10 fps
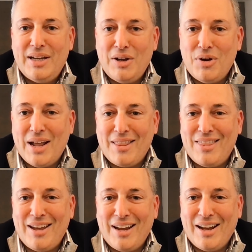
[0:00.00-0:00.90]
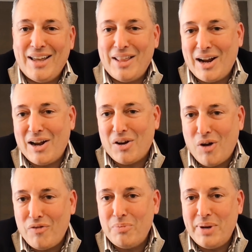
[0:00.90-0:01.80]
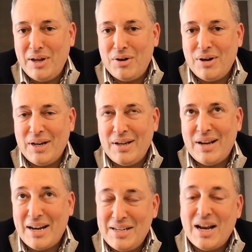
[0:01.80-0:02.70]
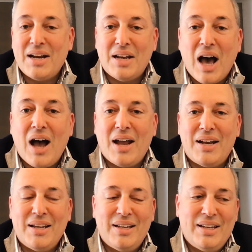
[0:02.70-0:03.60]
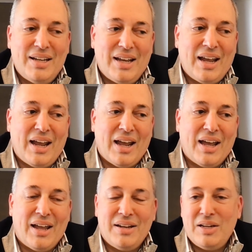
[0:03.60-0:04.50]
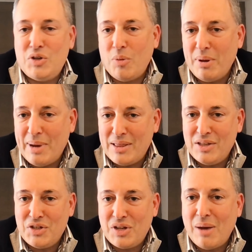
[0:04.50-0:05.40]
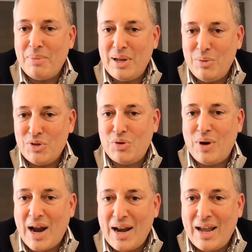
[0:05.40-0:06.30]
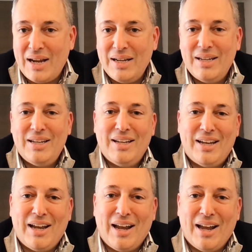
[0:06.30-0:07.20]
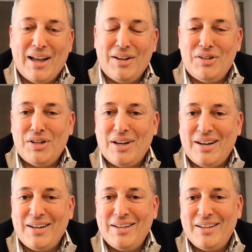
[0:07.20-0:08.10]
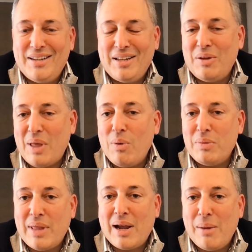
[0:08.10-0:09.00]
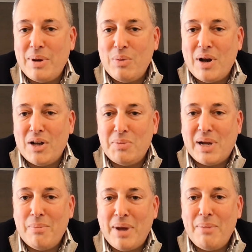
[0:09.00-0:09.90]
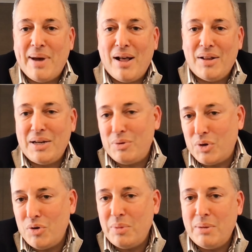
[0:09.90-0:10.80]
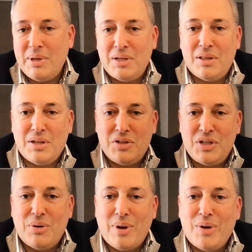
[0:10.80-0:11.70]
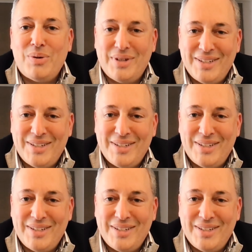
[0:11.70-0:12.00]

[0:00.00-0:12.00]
internet thing and then i got a call from peter in 1999 and he told me about this company he was creating and uh, you know that w- that company went on to become paypal and he recruited me to be the coo